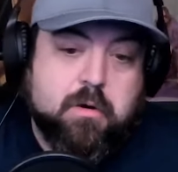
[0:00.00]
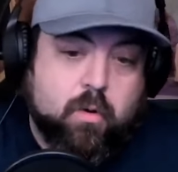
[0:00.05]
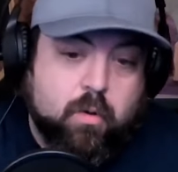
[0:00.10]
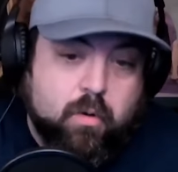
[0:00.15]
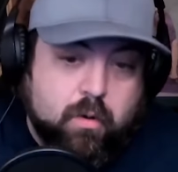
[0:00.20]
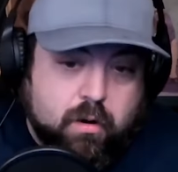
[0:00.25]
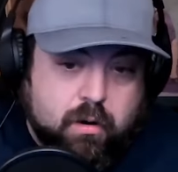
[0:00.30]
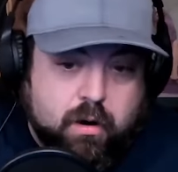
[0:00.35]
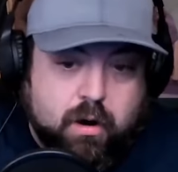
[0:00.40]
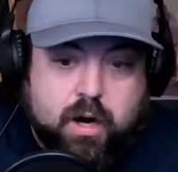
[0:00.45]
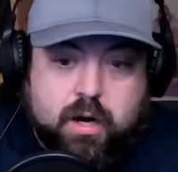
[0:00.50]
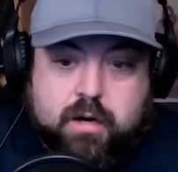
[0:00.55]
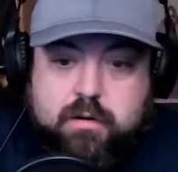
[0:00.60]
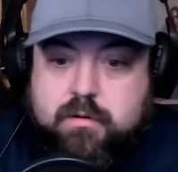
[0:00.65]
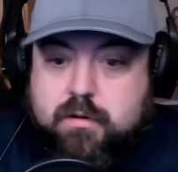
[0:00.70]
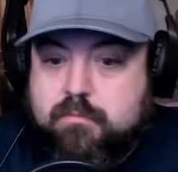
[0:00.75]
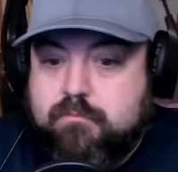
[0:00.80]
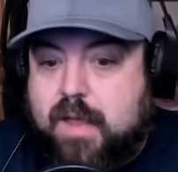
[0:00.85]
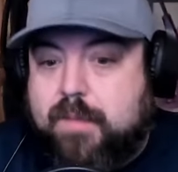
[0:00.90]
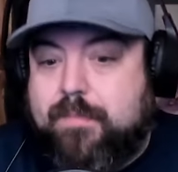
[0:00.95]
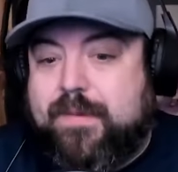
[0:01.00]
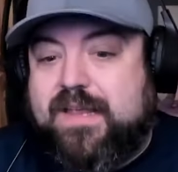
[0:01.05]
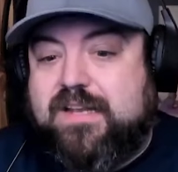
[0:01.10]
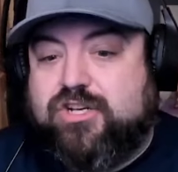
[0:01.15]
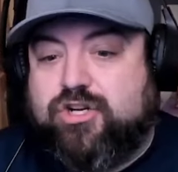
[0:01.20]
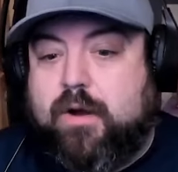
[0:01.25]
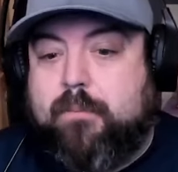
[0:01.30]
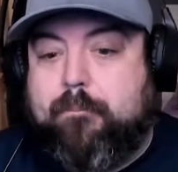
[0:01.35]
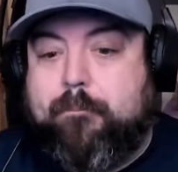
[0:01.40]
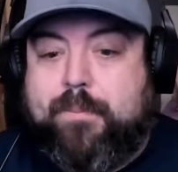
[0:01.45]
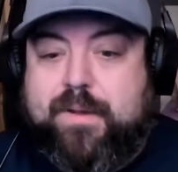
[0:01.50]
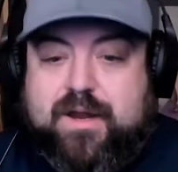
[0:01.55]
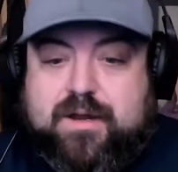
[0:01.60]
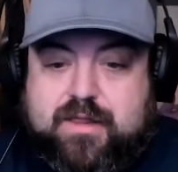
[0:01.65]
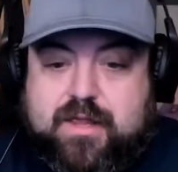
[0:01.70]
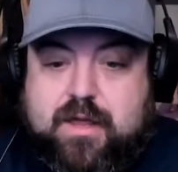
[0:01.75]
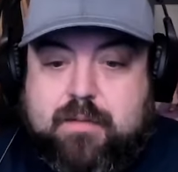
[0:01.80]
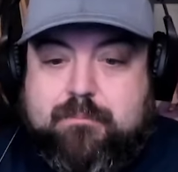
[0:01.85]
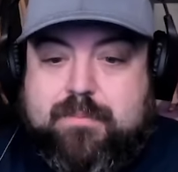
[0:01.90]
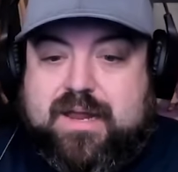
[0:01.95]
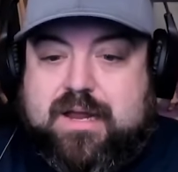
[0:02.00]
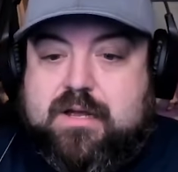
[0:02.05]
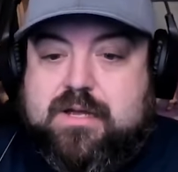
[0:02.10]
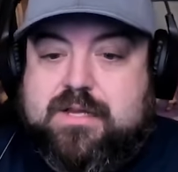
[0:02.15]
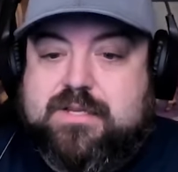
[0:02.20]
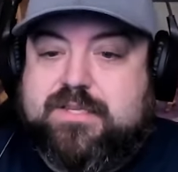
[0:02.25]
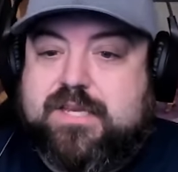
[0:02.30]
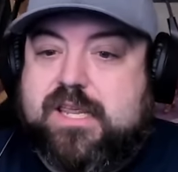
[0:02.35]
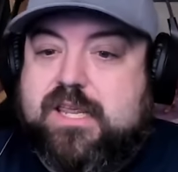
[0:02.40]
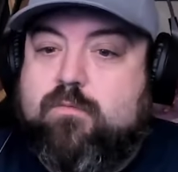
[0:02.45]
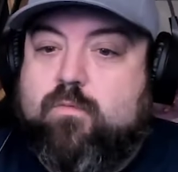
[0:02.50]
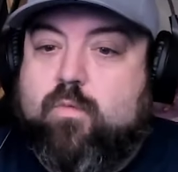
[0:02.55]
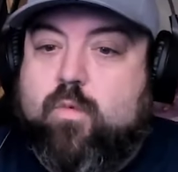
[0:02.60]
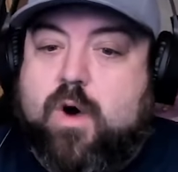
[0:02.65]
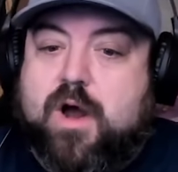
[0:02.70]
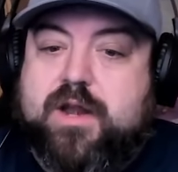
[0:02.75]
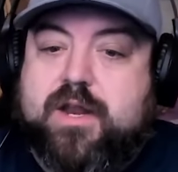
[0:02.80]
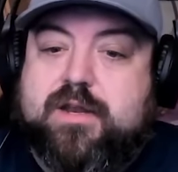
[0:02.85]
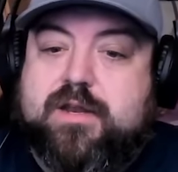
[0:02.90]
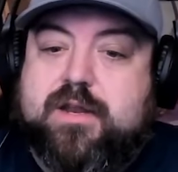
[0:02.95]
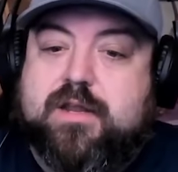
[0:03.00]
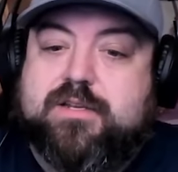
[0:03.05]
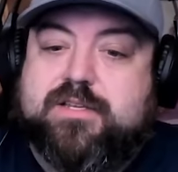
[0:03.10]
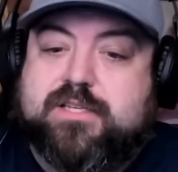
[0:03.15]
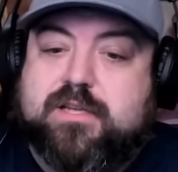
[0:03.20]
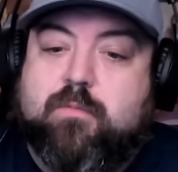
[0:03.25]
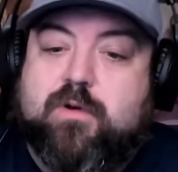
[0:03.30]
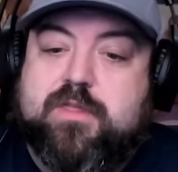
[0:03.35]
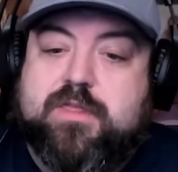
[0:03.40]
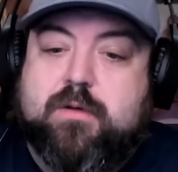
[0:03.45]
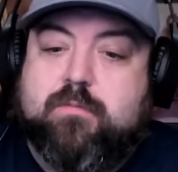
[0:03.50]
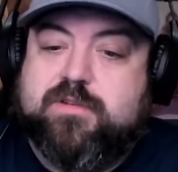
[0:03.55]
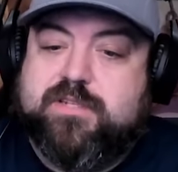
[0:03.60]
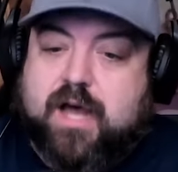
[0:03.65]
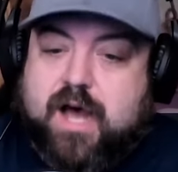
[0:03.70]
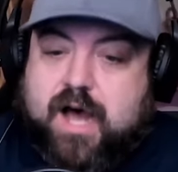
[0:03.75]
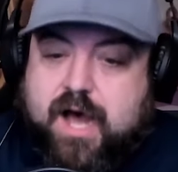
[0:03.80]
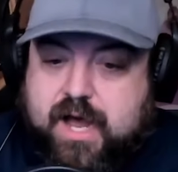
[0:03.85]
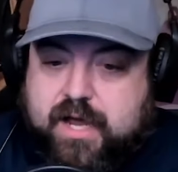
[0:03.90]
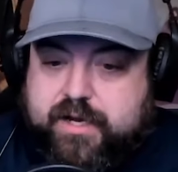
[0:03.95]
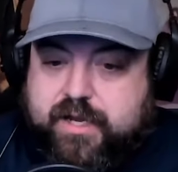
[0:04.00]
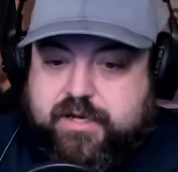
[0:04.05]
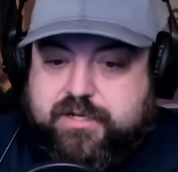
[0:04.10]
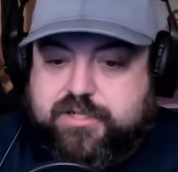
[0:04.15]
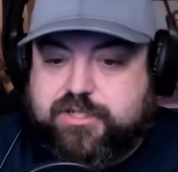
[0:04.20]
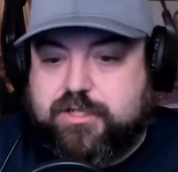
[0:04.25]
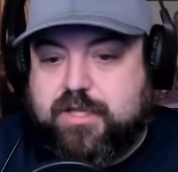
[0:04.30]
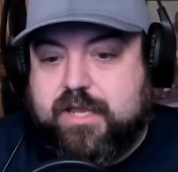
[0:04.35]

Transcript: Or maybe Trump picked them because he wanted someone that was hawkish,